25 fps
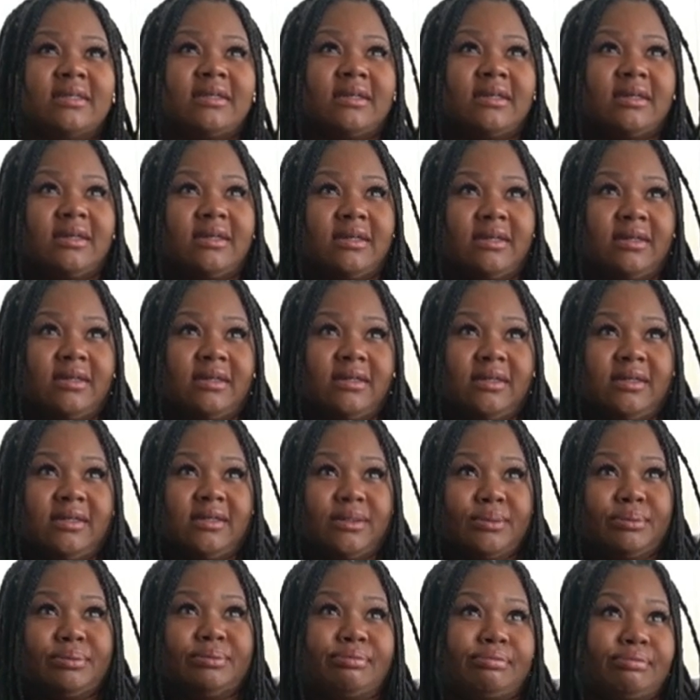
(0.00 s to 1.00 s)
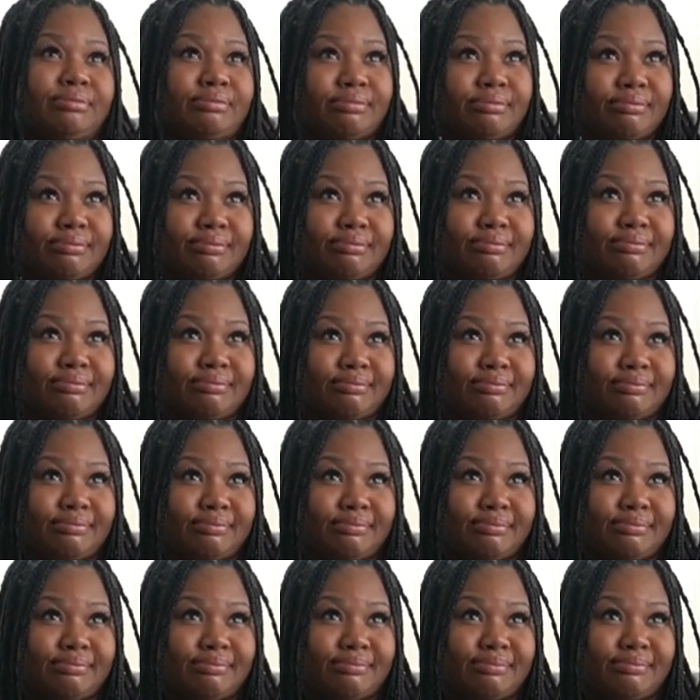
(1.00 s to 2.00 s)

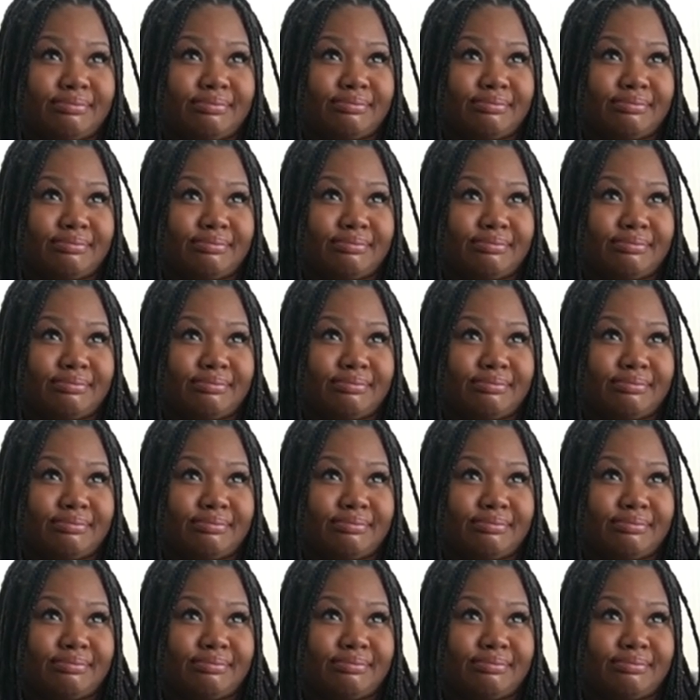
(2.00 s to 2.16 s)
(silence)